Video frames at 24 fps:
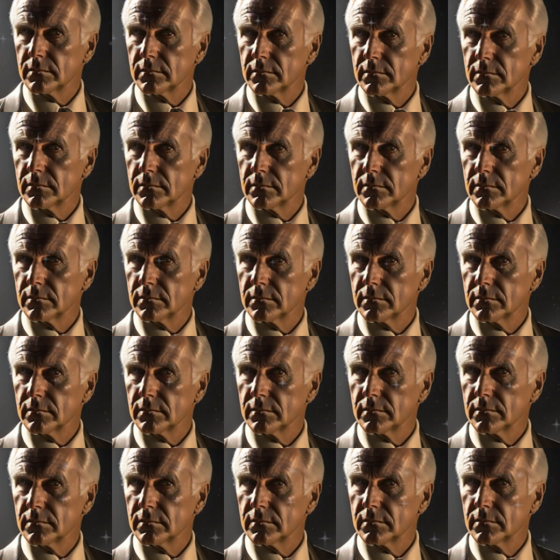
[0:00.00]

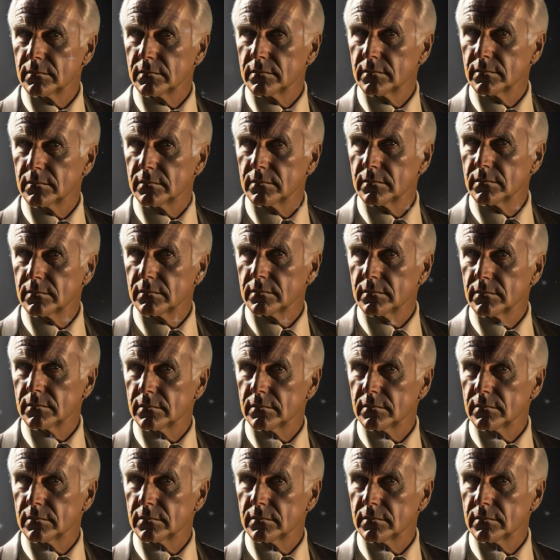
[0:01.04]
Nothing is said.